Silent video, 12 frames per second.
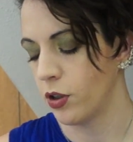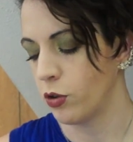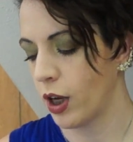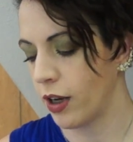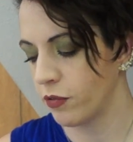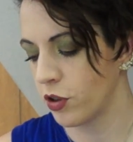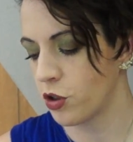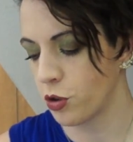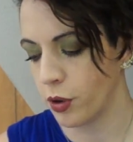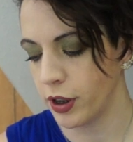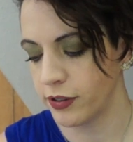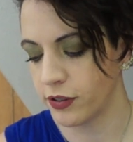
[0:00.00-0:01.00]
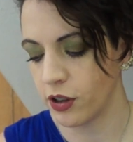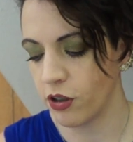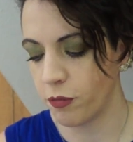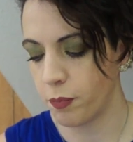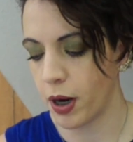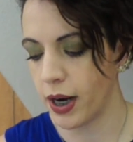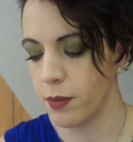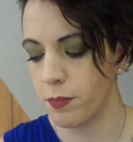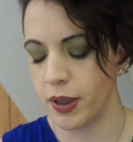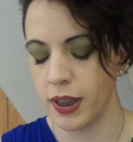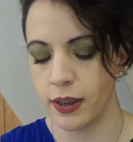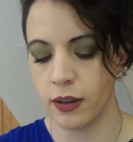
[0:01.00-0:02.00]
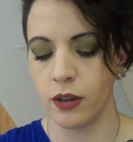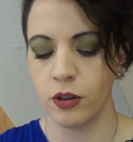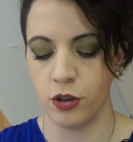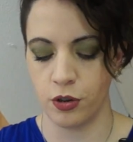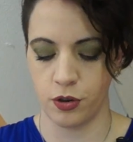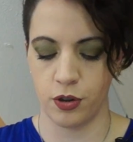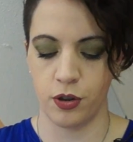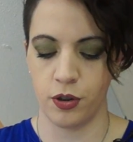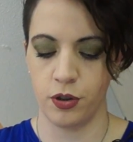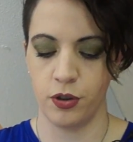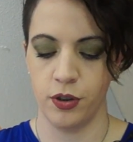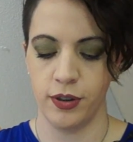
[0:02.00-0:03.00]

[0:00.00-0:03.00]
You have the choice of piping your